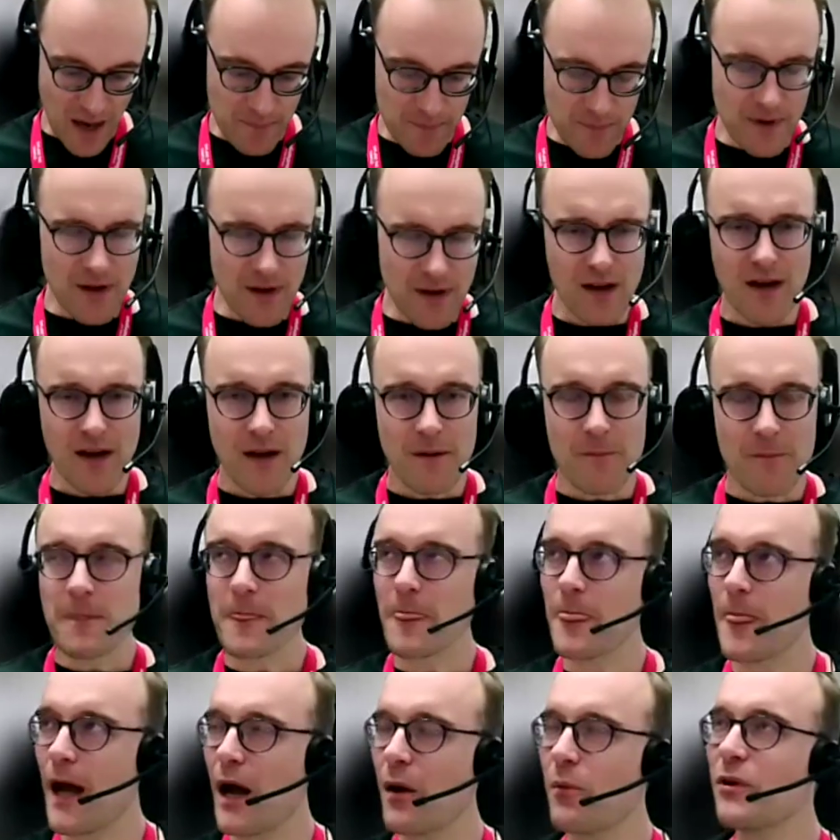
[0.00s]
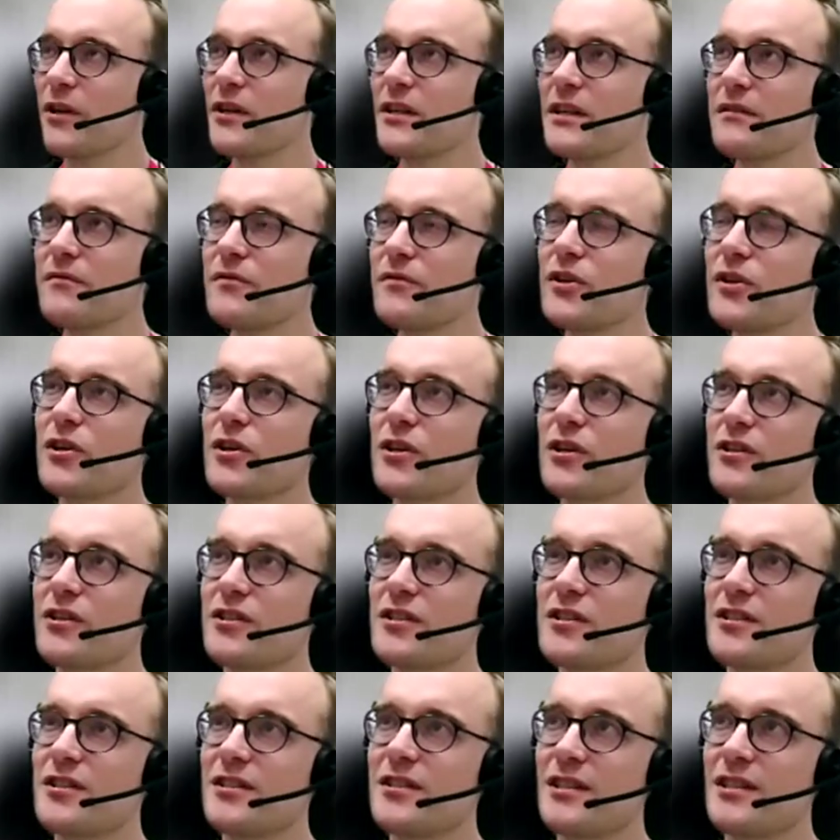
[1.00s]
I wondered if you
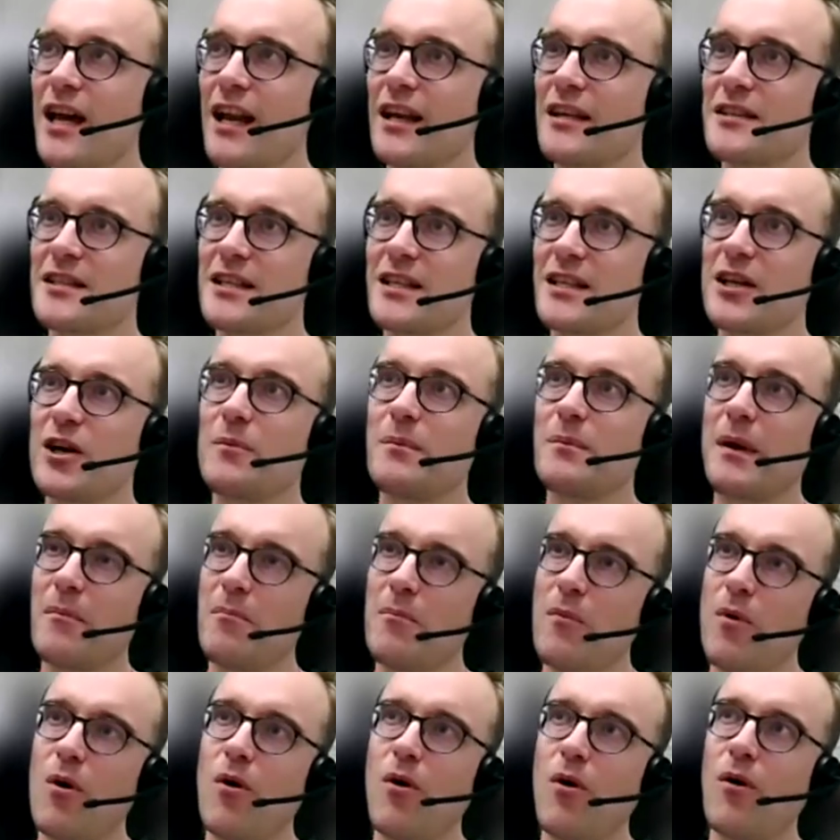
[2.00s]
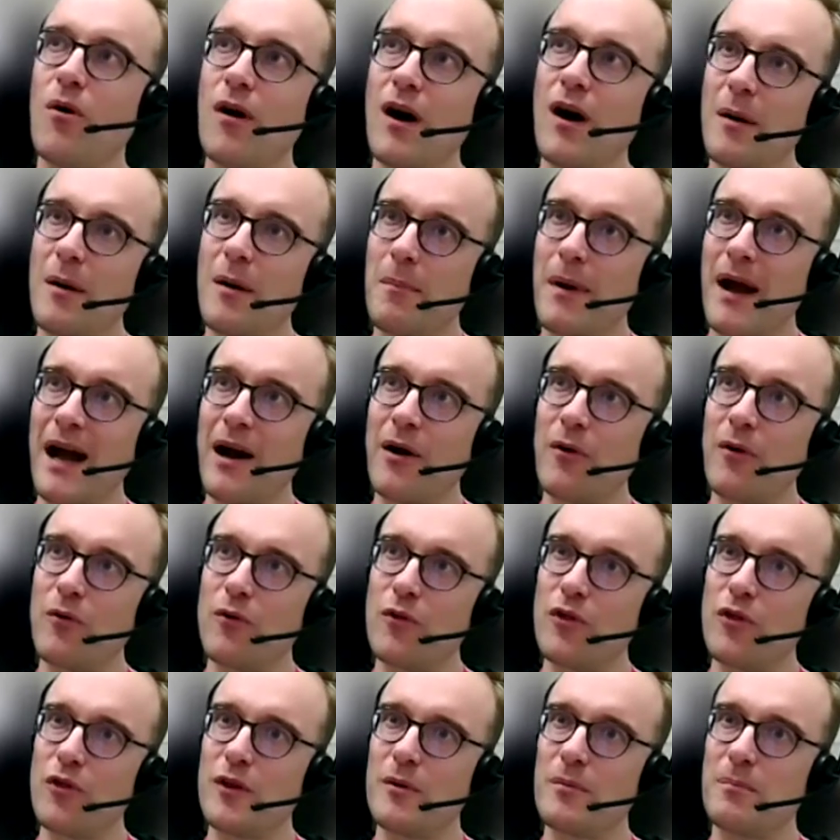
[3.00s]
could just tell us a little bit more
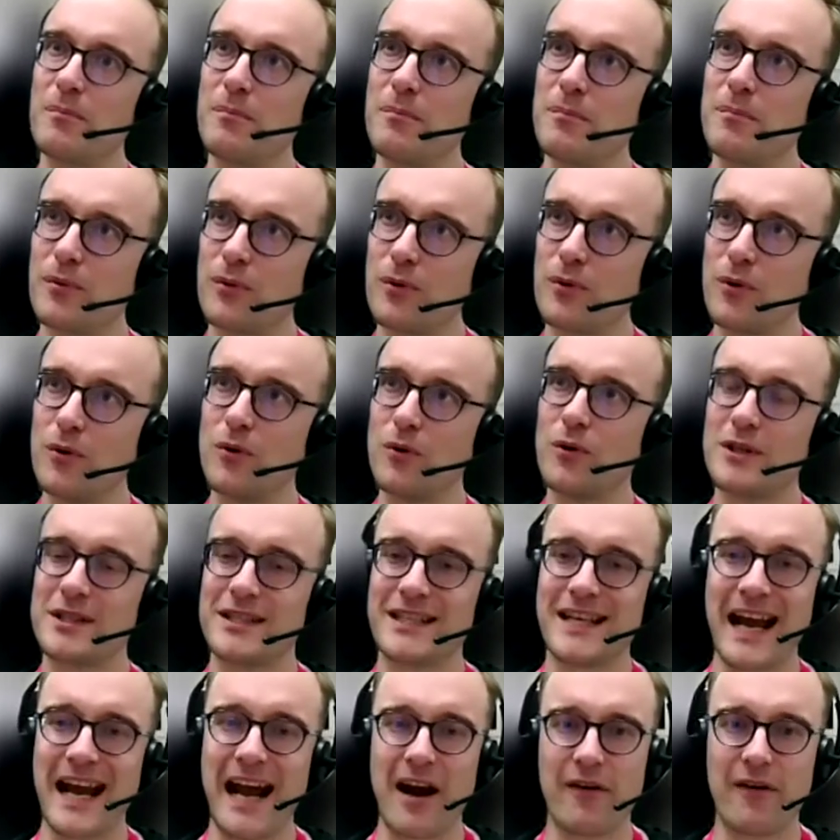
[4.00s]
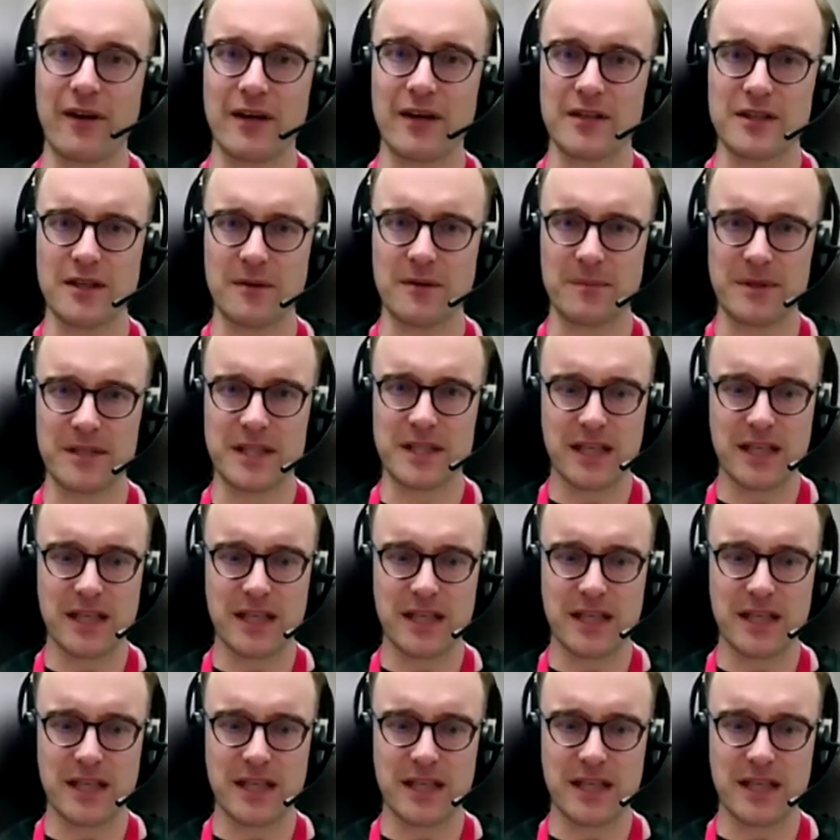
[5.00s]
about the broad character,